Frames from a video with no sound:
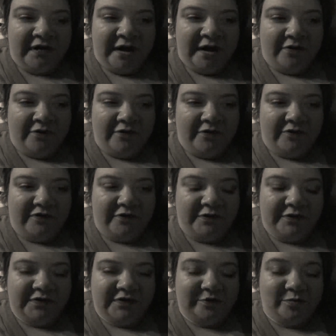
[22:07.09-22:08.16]
I don't know if it
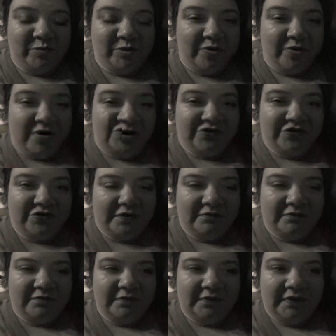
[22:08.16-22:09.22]
was his blood pressure.
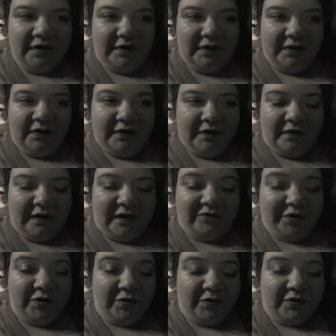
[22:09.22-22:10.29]
I have
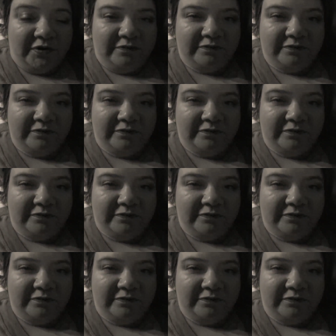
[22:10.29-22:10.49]
no clue.